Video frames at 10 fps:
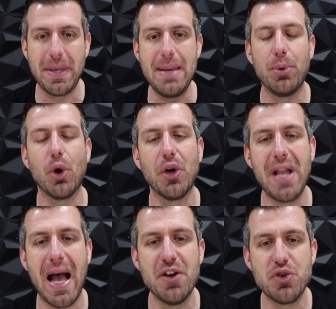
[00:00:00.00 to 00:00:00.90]
People are
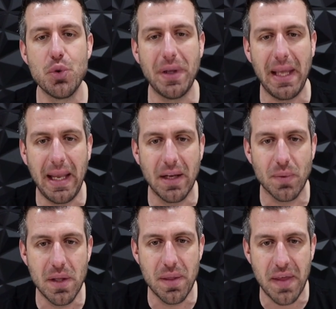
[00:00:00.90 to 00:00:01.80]
not doing
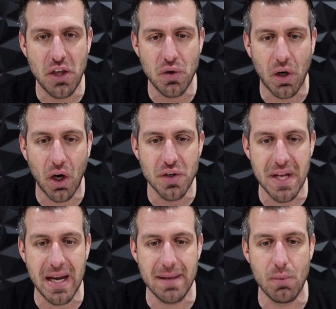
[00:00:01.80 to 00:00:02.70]
handwritten thank you
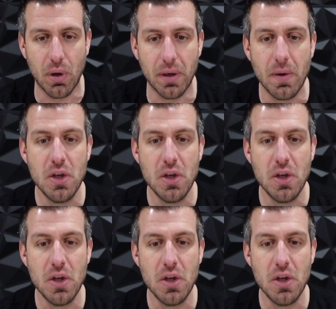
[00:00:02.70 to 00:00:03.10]
cards anymore.